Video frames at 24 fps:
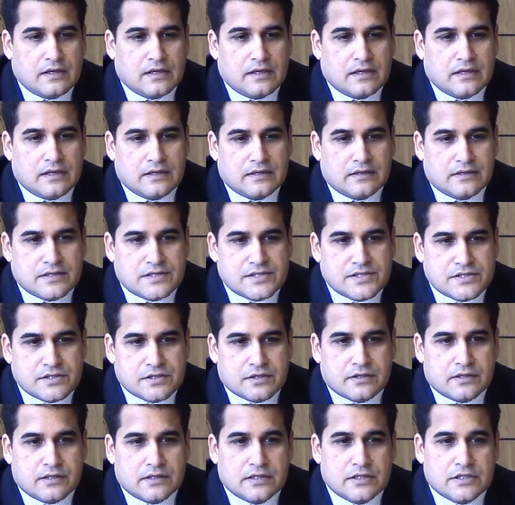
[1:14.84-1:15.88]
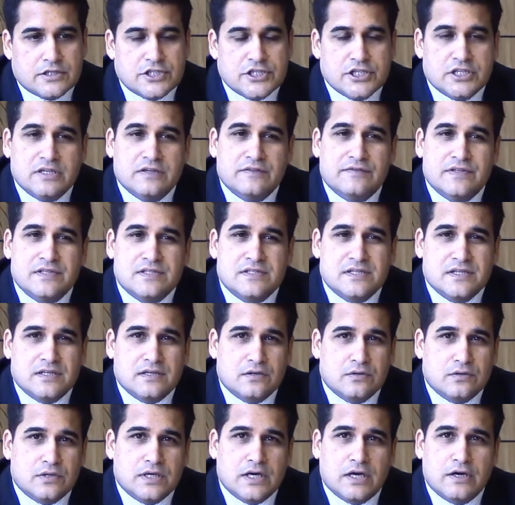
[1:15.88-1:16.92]
It has certainly achieved a
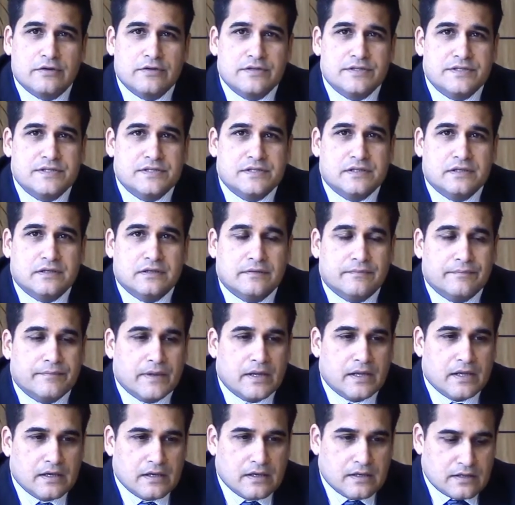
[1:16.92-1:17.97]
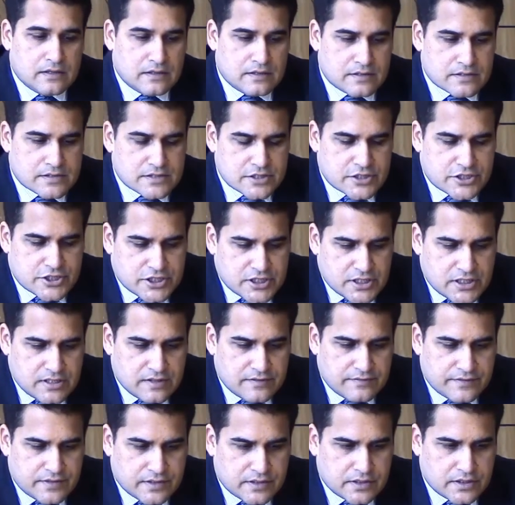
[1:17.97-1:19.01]
single currency. It has
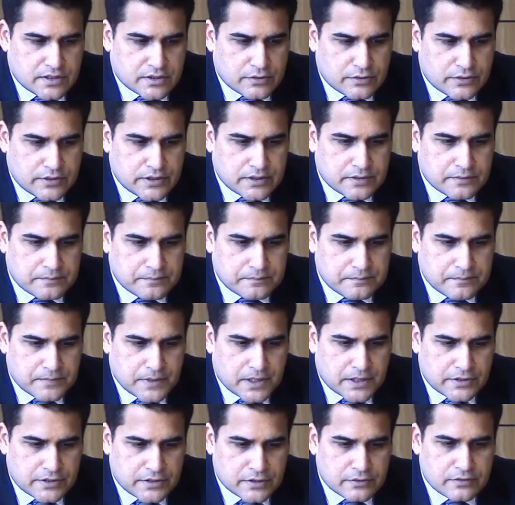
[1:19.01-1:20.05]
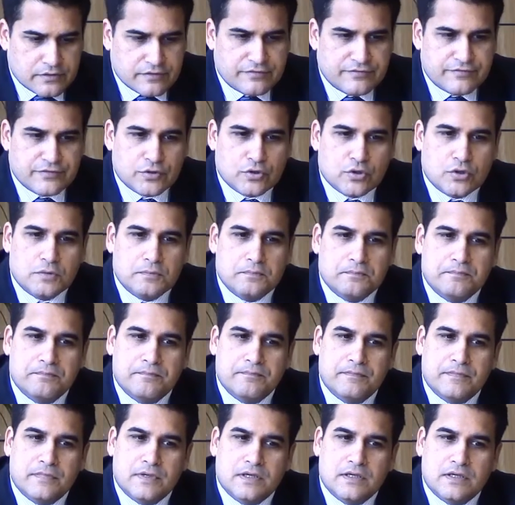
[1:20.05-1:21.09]
achieved a uniform
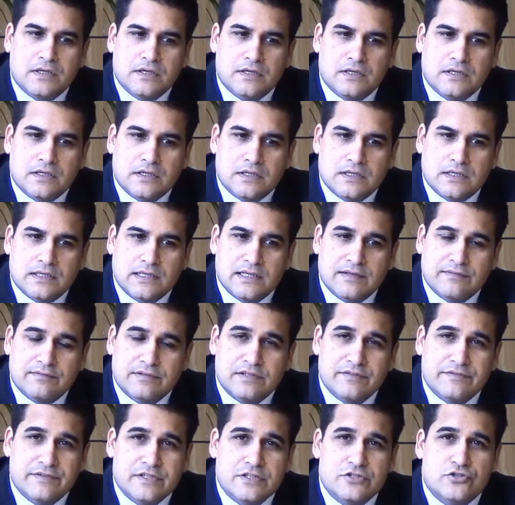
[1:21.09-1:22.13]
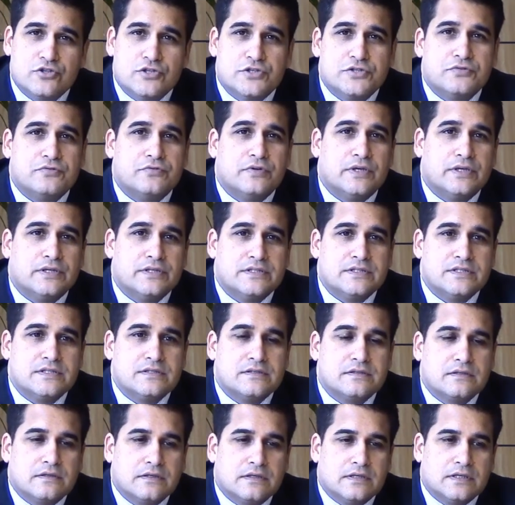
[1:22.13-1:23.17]
level of interest rates.
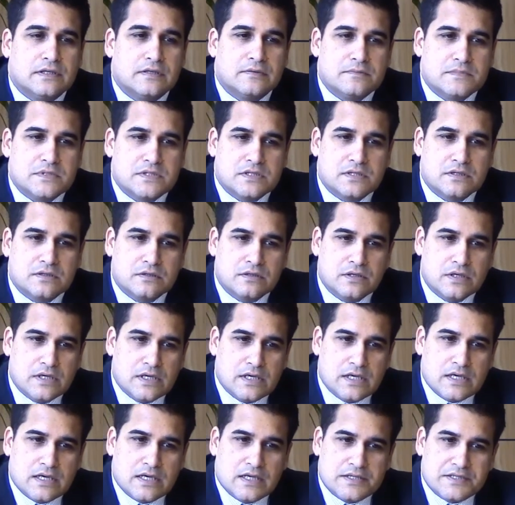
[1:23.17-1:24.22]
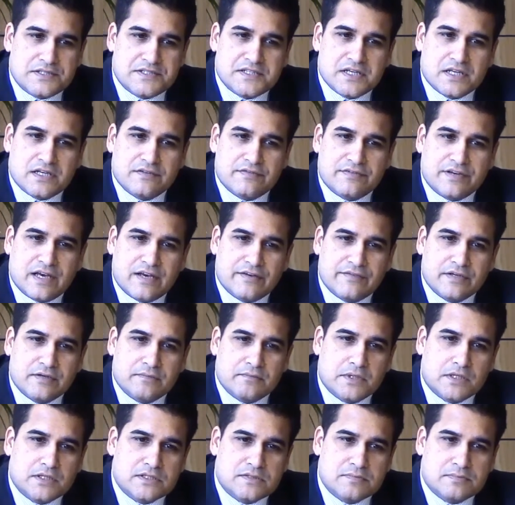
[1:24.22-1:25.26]
So instead of having
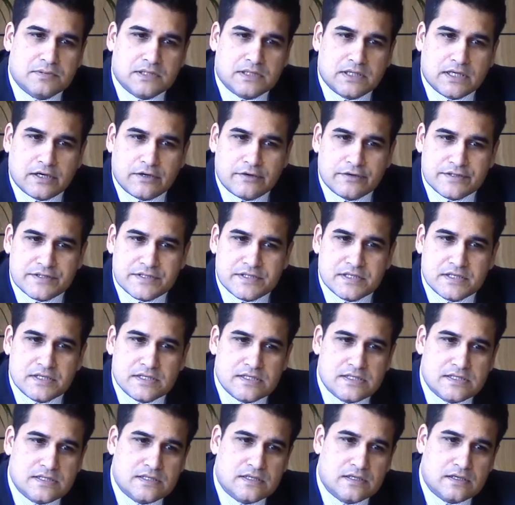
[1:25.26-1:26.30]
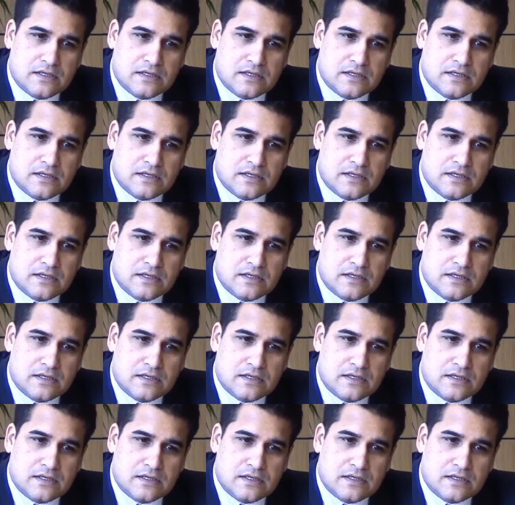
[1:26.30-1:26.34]
multiple currencies